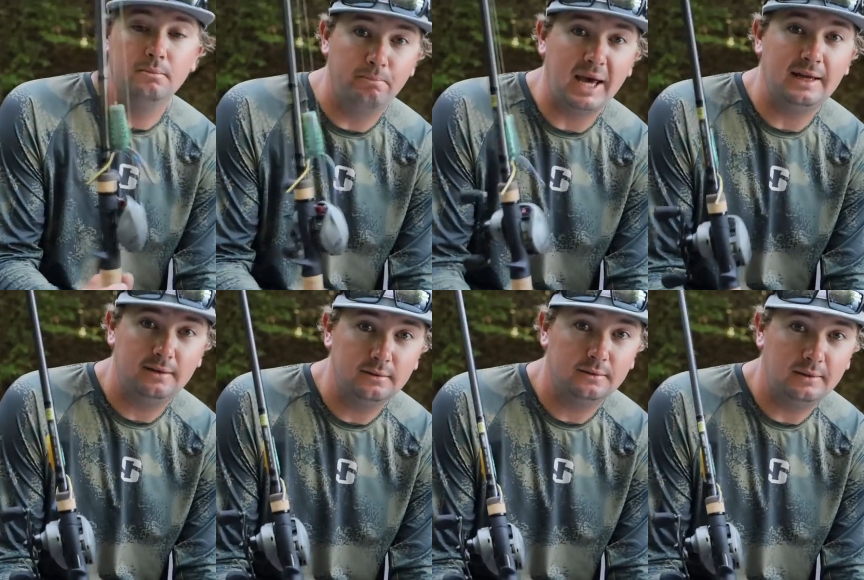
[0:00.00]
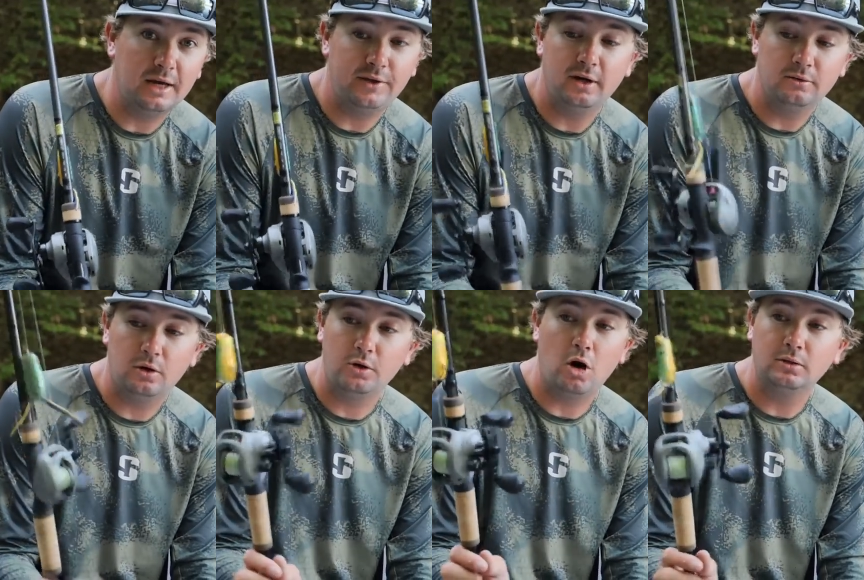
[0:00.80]
bait down there
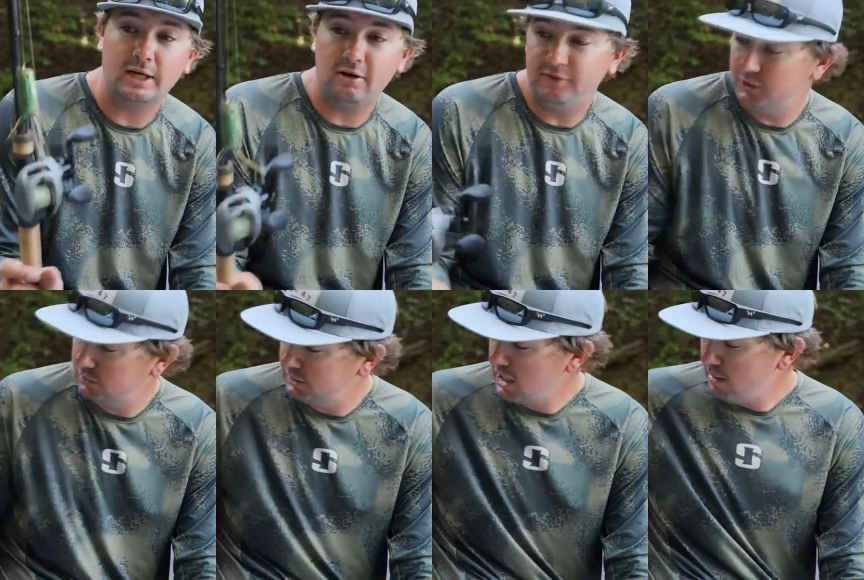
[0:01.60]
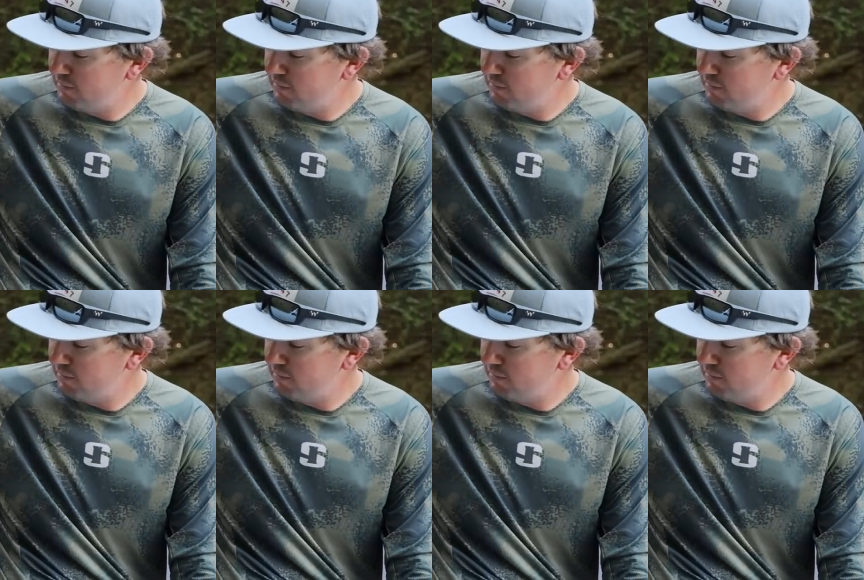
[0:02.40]
on all tidal fisheries,